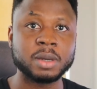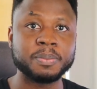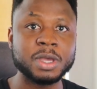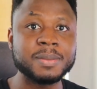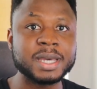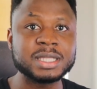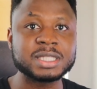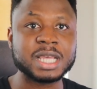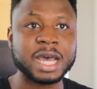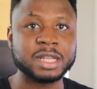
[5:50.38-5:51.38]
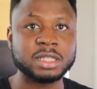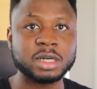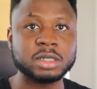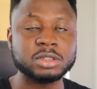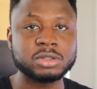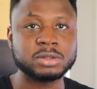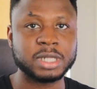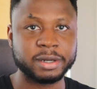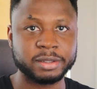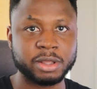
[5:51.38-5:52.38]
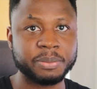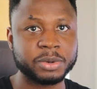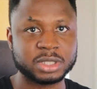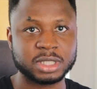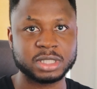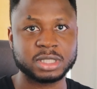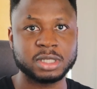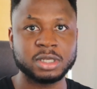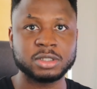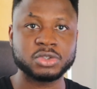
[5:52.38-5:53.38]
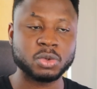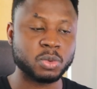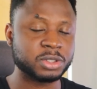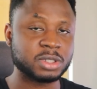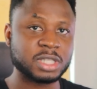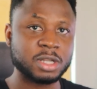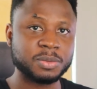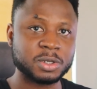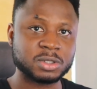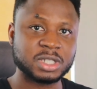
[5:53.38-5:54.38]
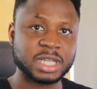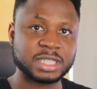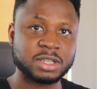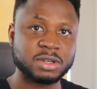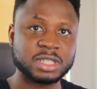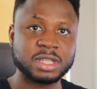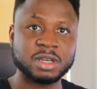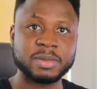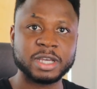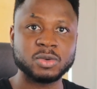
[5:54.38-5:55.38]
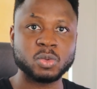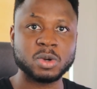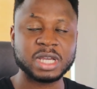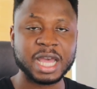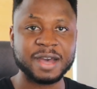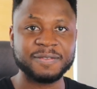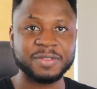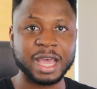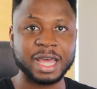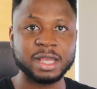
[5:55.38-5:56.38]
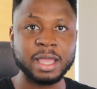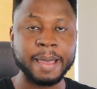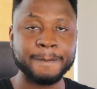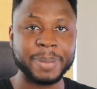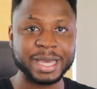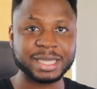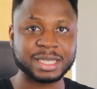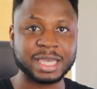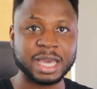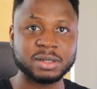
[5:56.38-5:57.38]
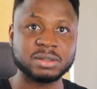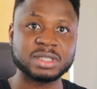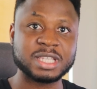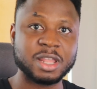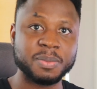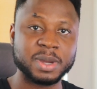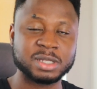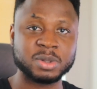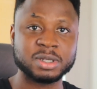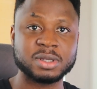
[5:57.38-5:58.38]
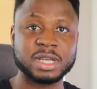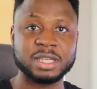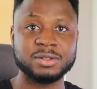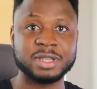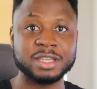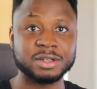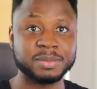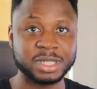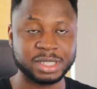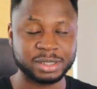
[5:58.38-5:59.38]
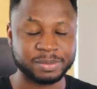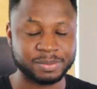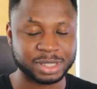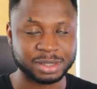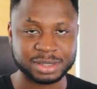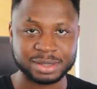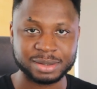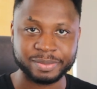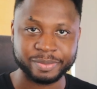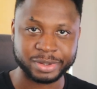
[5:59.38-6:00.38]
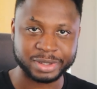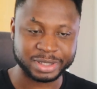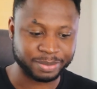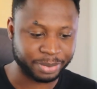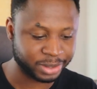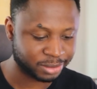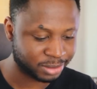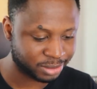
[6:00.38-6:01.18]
Payments are done through direct deposit. So once you set up your social security number, you want to have that bank account set up as well so that you get your money, because money is important.